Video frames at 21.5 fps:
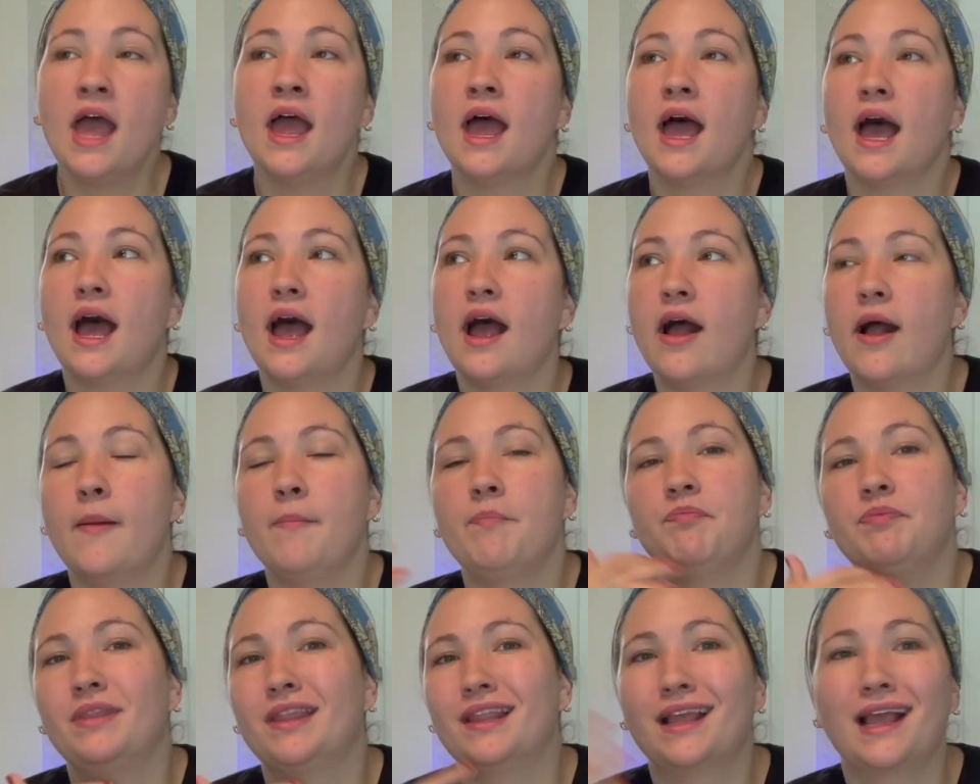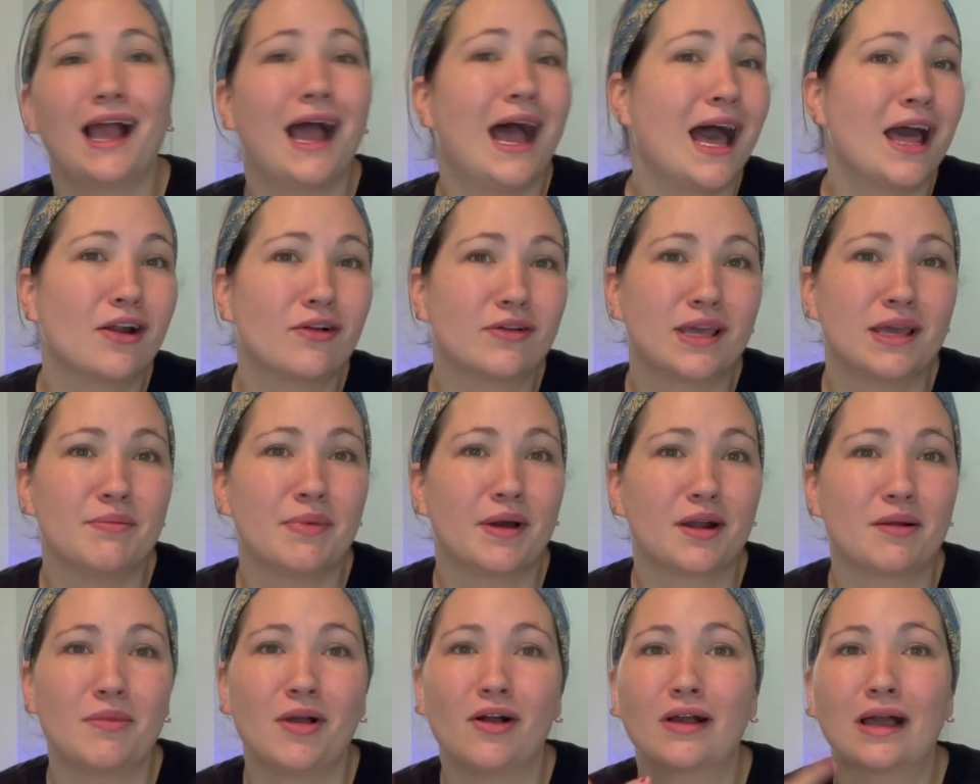I don't keep
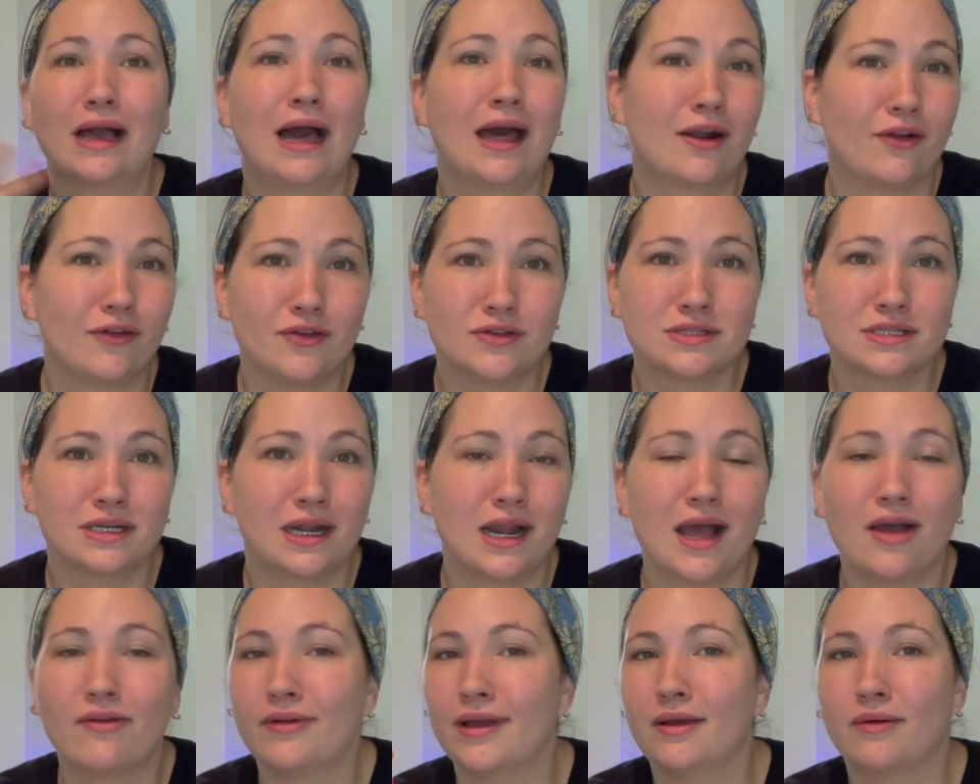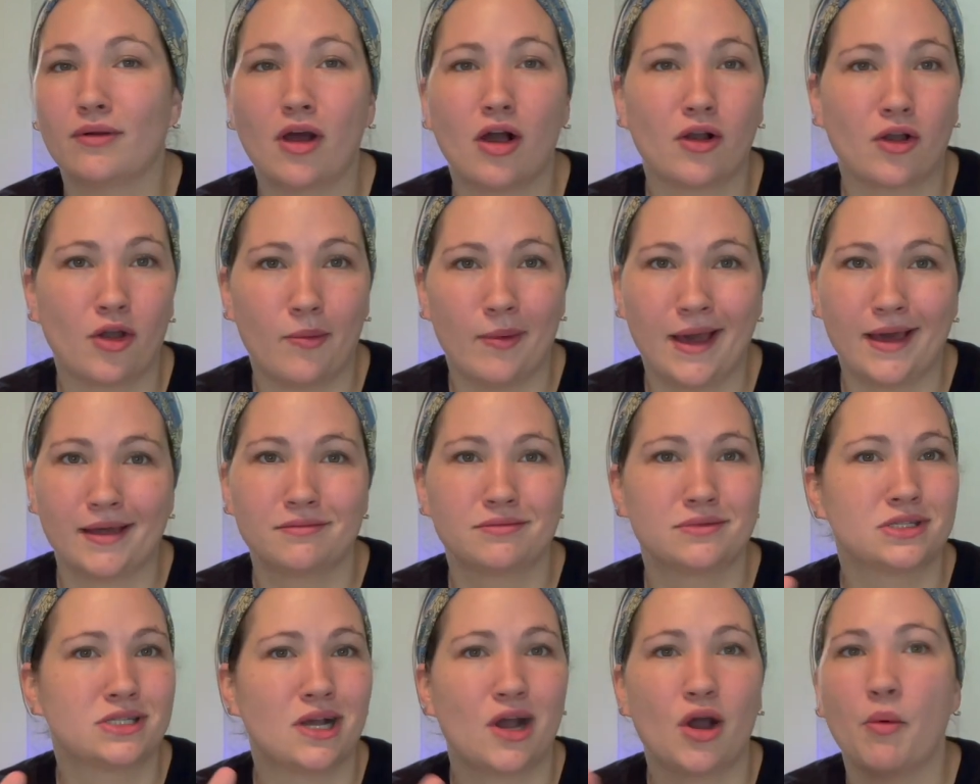buttermilk. I don't use it enough. It would all go bad.
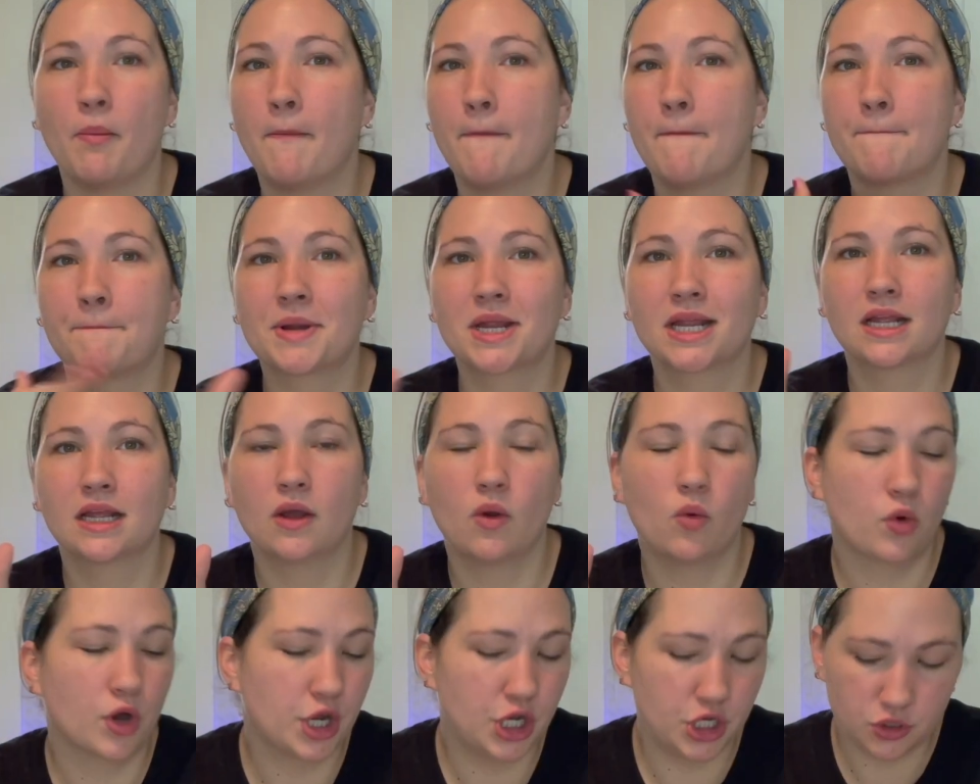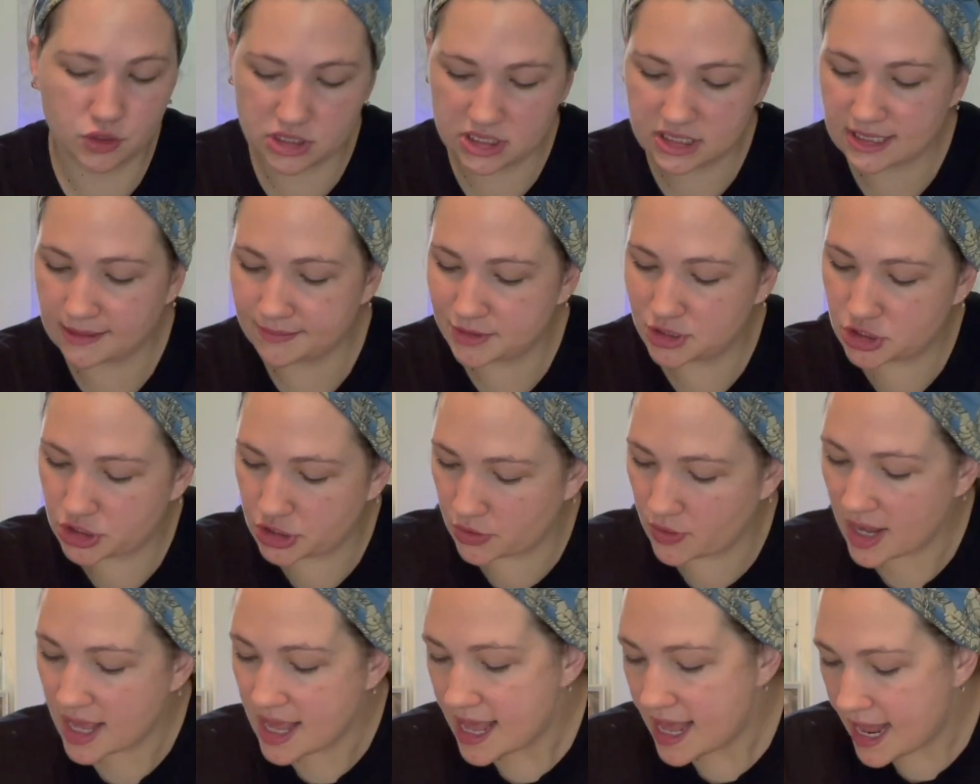So we're going to use a substitute.
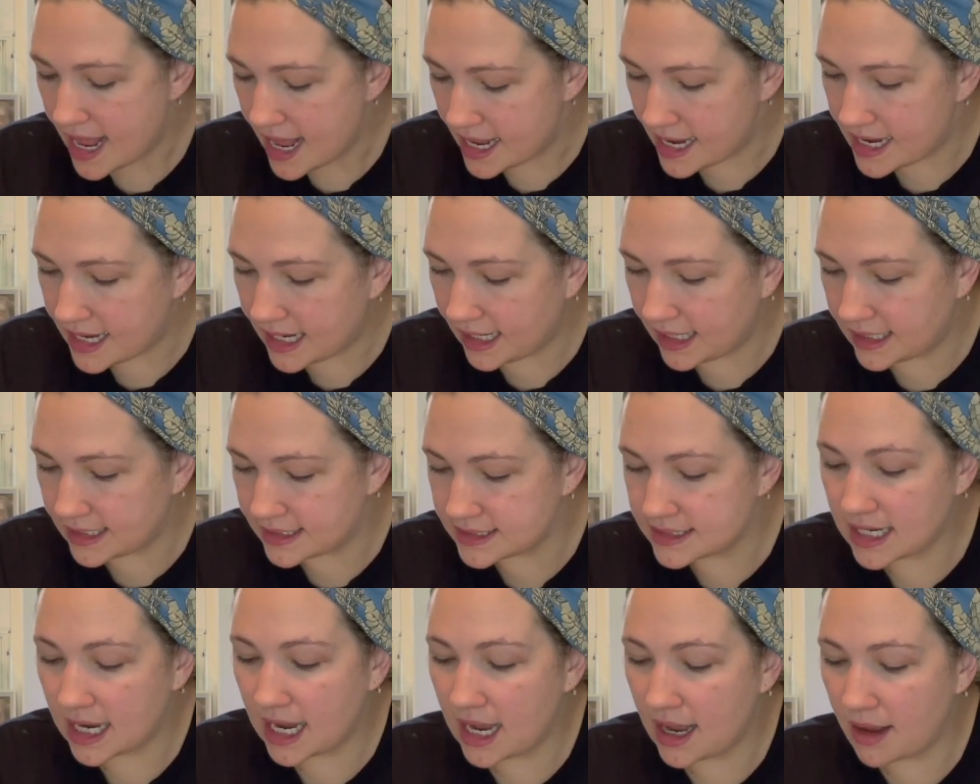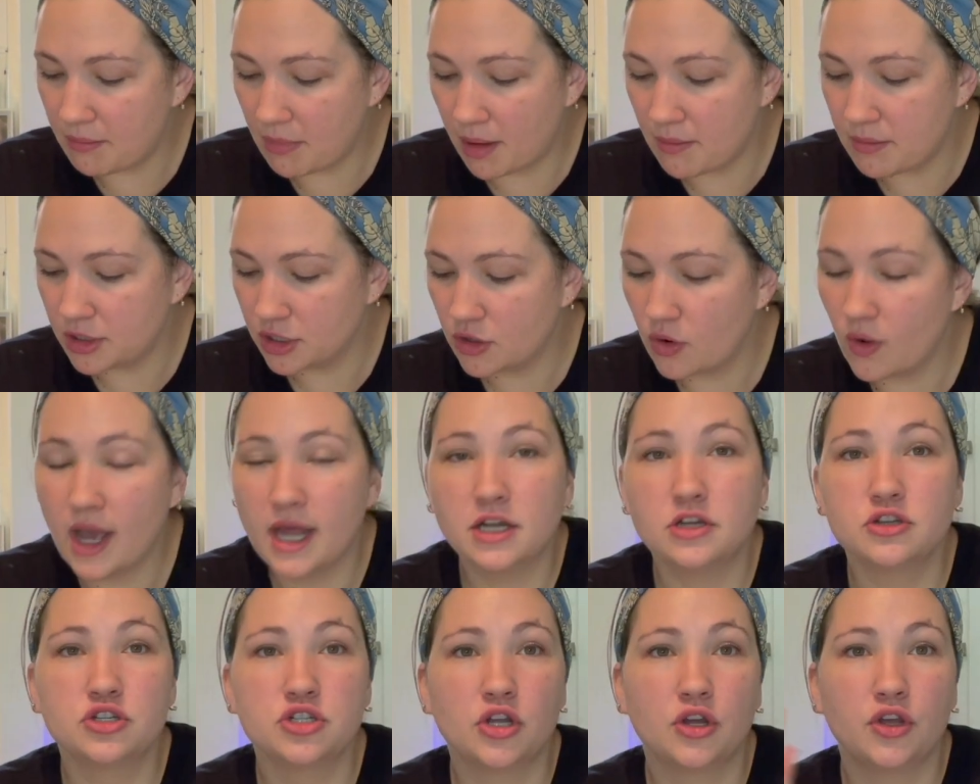And I'm gonna go ahead and
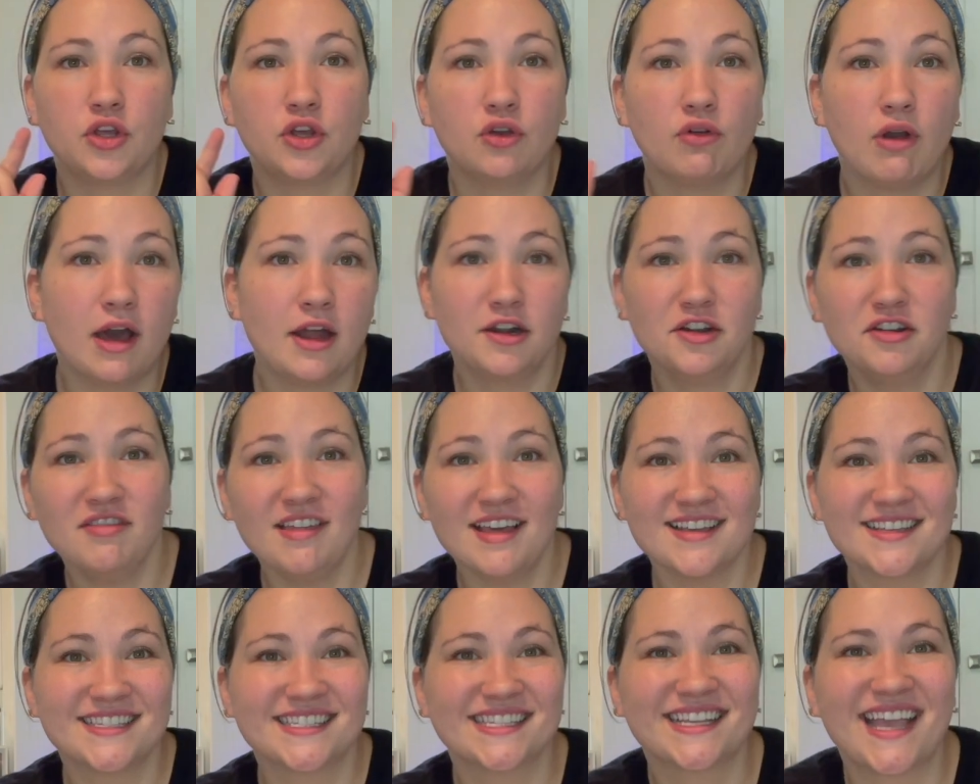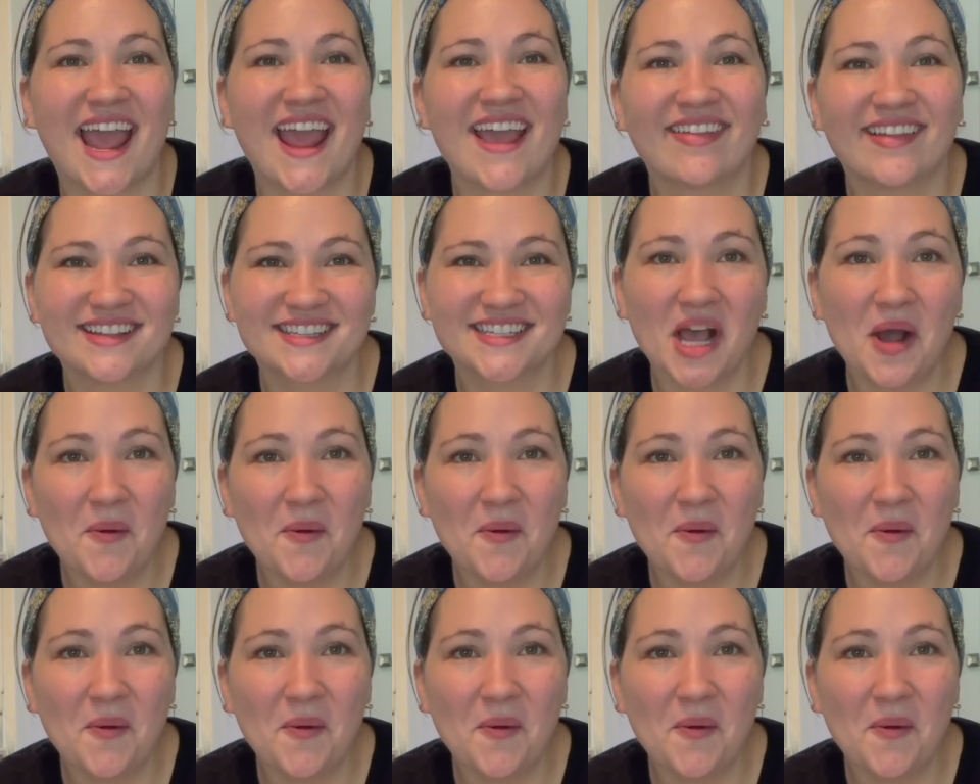show you how to do this. Okay, let's go.